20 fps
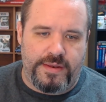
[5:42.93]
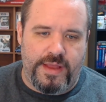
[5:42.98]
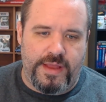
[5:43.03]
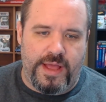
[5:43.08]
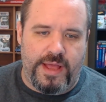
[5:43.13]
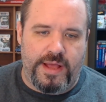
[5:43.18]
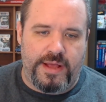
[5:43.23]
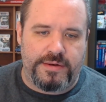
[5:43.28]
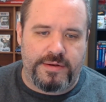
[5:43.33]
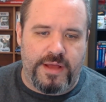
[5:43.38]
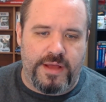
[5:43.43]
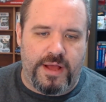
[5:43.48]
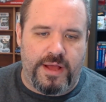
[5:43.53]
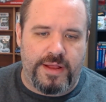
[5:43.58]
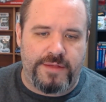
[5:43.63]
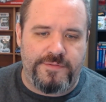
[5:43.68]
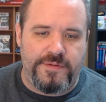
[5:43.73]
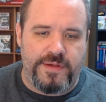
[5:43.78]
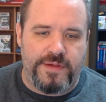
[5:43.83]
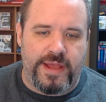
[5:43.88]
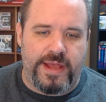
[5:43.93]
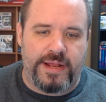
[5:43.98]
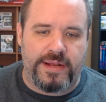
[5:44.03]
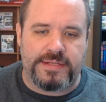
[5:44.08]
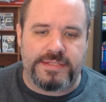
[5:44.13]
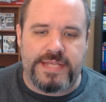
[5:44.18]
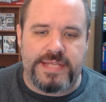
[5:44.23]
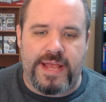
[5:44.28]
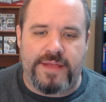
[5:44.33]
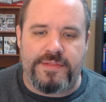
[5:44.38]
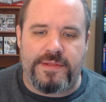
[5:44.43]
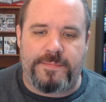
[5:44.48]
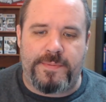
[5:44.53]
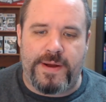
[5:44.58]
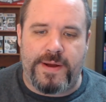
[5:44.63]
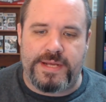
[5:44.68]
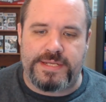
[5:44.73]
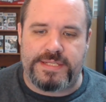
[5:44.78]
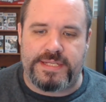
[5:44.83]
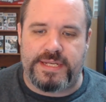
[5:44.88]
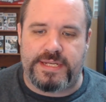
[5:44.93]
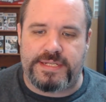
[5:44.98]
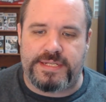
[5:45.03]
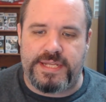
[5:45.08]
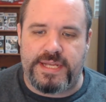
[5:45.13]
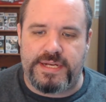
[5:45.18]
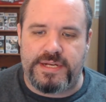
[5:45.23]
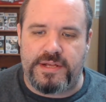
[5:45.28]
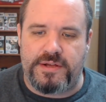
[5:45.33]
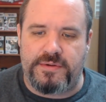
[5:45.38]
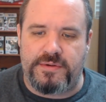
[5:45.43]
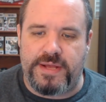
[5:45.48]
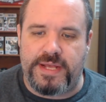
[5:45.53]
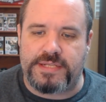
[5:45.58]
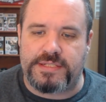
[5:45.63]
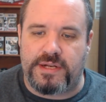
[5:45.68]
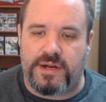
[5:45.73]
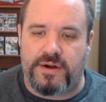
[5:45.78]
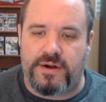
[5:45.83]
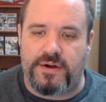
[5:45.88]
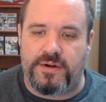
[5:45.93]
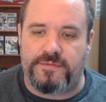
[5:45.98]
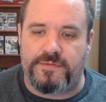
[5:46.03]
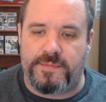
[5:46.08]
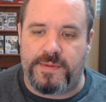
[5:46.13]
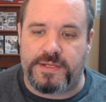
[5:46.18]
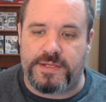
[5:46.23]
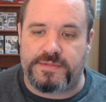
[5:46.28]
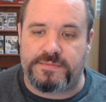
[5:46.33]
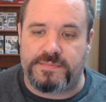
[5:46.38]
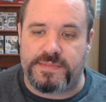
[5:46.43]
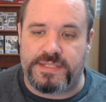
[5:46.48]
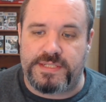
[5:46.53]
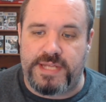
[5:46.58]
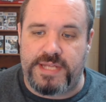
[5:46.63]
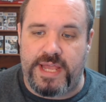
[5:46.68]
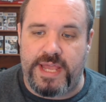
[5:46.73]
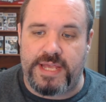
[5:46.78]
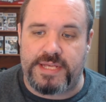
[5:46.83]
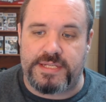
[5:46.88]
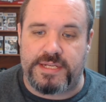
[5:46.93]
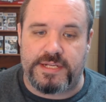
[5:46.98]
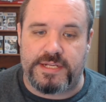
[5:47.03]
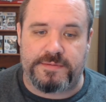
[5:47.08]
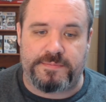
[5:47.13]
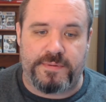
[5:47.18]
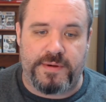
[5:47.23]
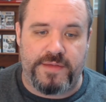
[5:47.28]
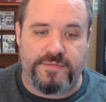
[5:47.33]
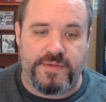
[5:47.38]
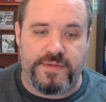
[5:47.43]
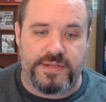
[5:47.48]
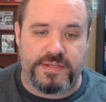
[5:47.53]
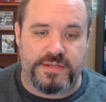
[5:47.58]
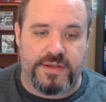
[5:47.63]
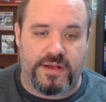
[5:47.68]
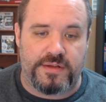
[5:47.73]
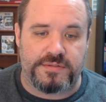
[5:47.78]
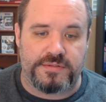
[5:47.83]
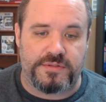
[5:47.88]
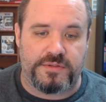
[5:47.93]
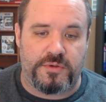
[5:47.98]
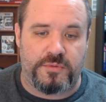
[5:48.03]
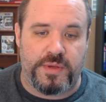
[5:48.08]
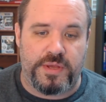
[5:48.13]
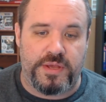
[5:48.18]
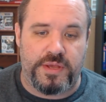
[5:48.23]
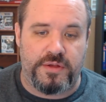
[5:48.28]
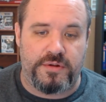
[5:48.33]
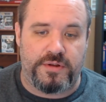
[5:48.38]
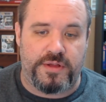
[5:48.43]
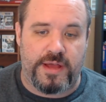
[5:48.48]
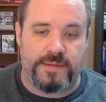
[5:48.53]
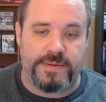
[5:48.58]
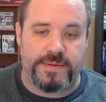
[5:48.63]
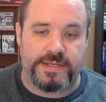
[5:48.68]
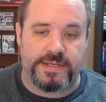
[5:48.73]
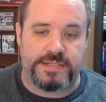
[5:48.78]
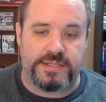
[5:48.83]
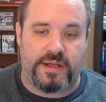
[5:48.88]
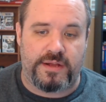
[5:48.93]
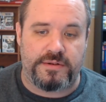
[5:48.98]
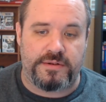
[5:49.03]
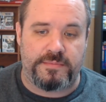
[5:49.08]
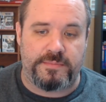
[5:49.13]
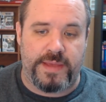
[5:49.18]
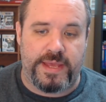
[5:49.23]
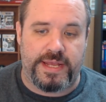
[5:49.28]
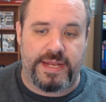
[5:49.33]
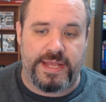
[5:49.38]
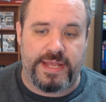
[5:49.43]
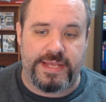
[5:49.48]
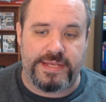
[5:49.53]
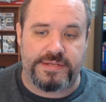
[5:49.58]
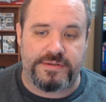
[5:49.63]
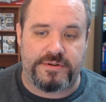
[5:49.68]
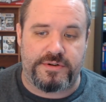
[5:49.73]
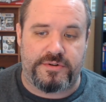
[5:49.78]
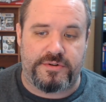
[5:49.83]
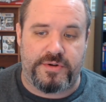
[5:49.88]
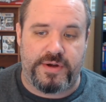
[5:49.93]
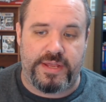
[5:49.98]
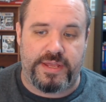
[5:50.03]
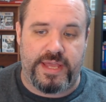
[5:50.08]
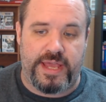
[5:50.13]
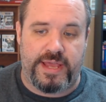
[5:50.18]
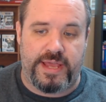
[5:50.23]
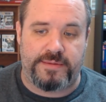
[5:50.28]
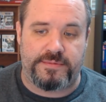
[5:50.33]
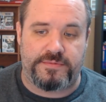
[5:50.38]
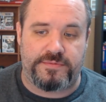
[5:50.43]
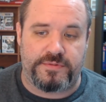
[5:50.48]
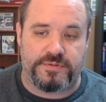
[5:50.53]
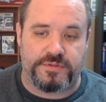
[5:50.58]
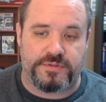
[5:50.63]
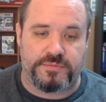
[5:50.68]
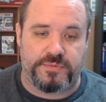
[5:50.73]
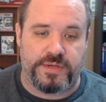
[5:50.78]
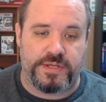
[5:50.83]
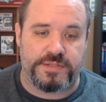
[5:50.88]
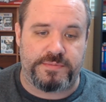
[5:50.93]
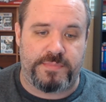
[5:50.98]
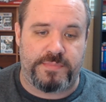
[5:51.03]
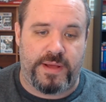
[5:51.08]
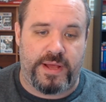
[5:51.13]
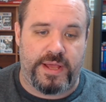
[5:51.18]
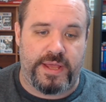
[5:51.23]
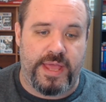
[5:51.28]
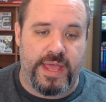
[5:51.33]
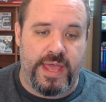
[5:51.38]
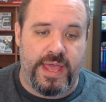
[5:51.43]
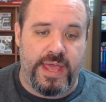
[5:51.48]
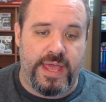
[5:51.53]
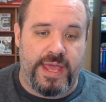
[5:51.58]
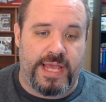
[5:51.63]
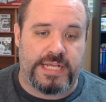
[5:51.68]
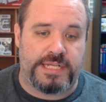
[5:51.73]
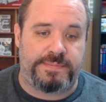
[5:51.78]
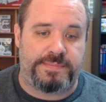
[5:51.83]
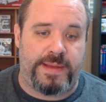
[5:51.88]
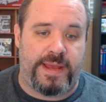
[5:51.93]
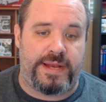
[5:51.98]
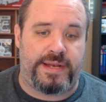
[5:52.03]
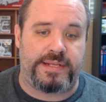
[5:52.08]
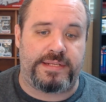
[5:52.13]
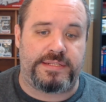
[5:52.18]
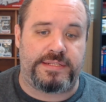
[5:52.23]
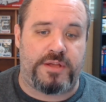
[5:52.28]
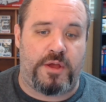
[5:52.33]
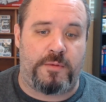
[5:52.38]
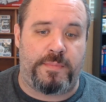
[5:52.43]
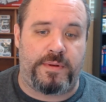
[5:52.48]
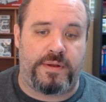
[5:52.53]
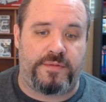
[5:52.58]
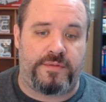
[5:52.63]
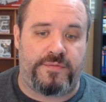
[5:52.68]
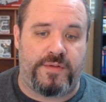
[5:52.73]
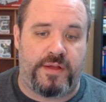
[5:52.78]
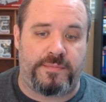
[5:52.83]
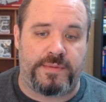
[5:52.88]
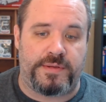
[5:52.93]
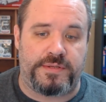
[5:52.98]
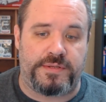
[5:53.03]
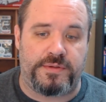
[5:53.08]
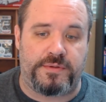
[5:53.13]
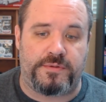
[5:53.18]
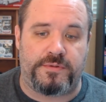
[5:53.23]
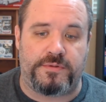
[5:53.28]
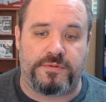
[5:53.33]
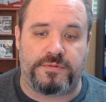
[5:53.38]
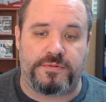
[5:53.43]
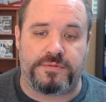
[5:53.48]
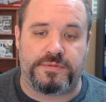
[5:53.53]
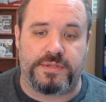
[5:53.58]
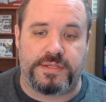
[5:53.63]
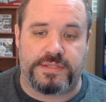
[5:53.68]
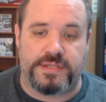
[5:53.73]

Not if you analysts have the impression that Nintendo has learned from its mistakes in its previous console, the Wii U. The company has sought to make it easier to create games for the Switch by expanding the scope of development tools.